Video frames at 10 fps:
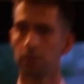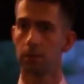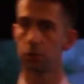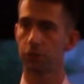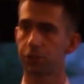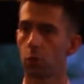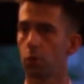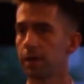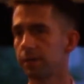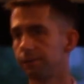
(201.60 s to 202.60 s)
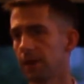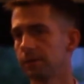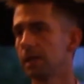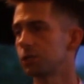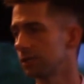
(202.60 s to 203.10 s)
to restoring the
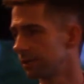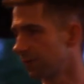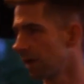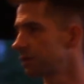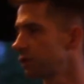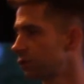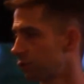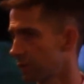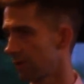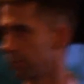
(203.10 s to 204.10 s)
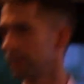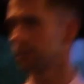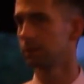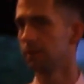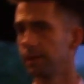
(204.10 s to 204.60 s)
foundations of constitutional government.
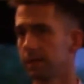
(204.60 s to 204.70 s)
That